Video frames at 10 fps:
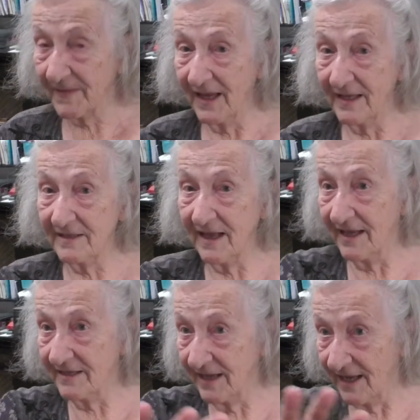
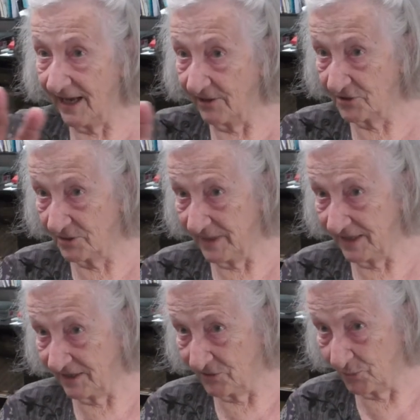and how to
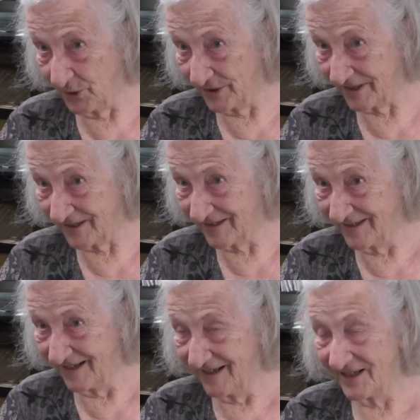make it work.
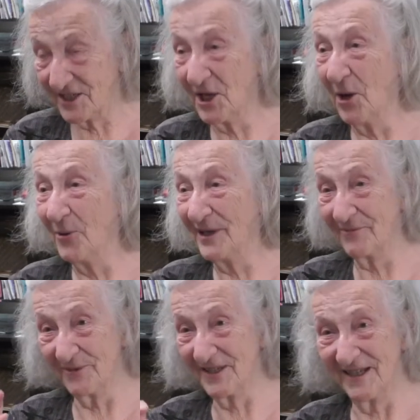So
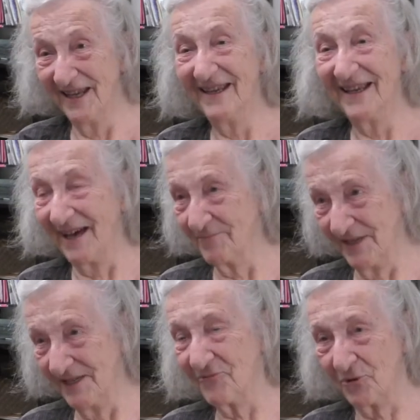it was, I mean, of